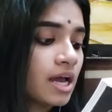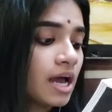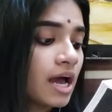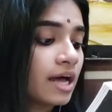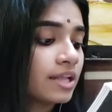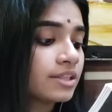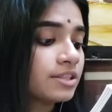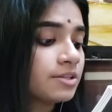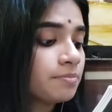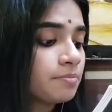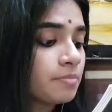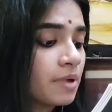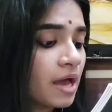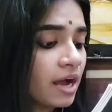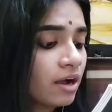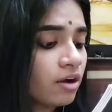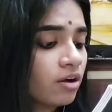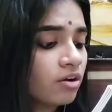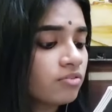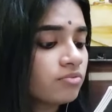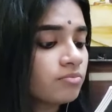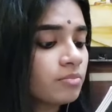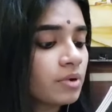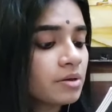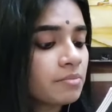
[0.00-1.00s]
at the back
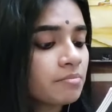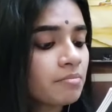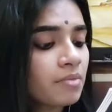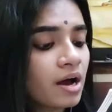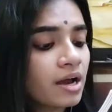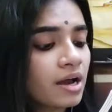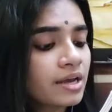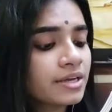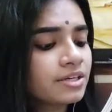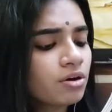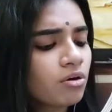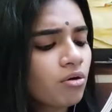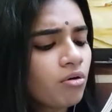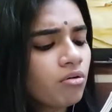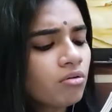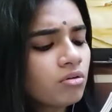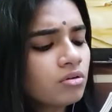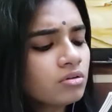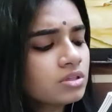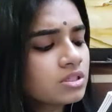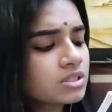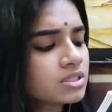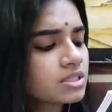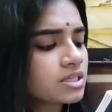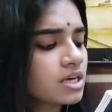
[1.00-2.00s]
of my mind
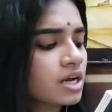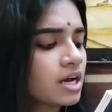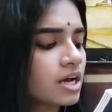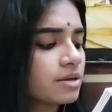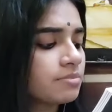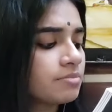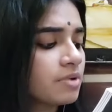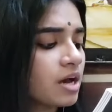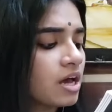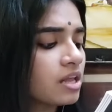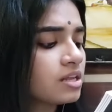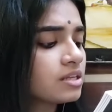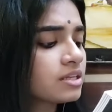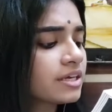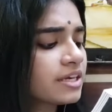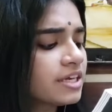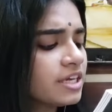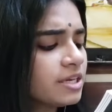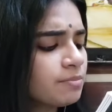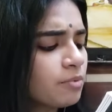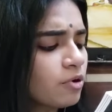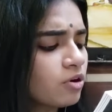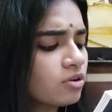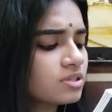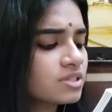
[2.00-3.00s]
all the time, I'll
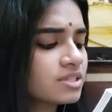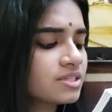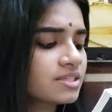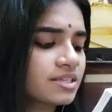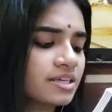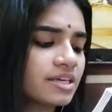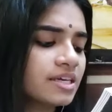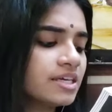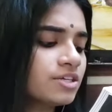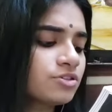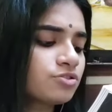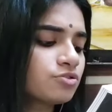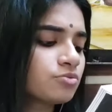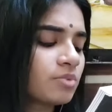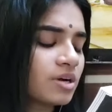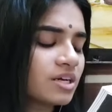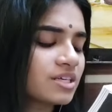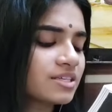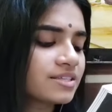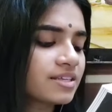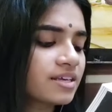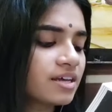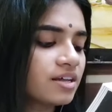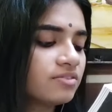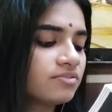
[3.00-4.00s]
keep on saying to
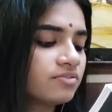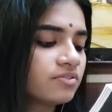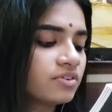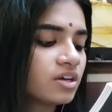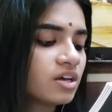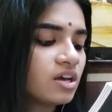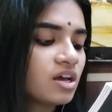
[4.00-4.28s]
myself,